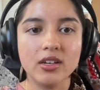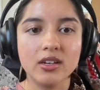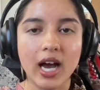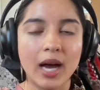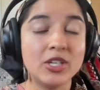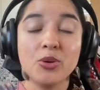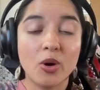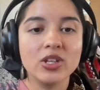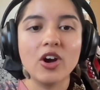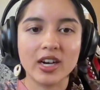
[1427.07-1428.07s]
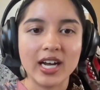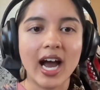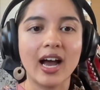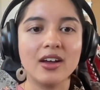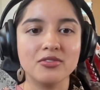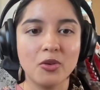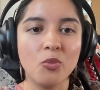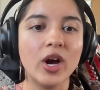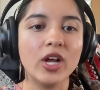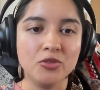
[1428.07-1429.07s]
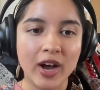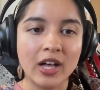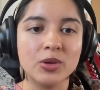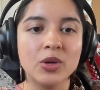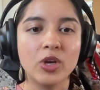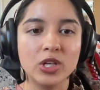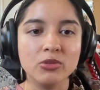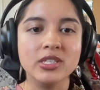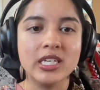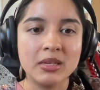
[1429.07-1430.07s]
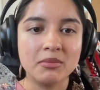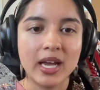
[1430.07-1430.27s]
you only archive what you value and what you deem